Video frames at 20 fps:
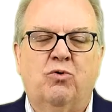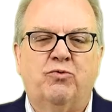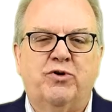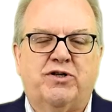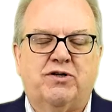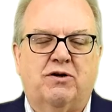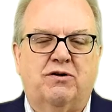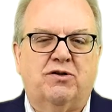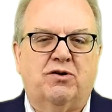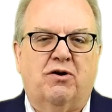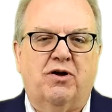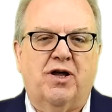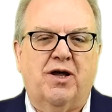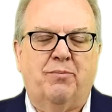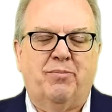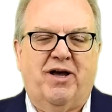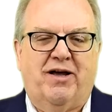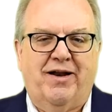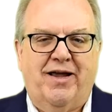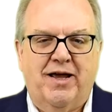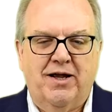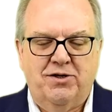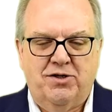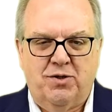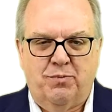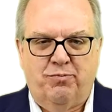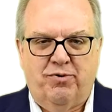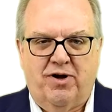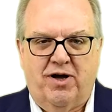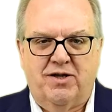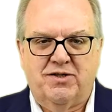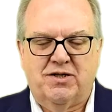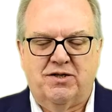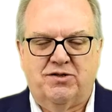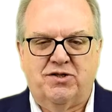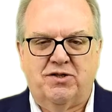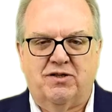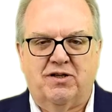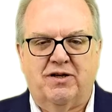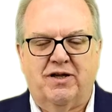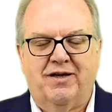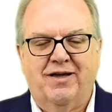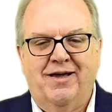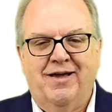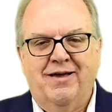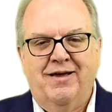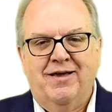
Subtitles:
we start talking about enterprise agility,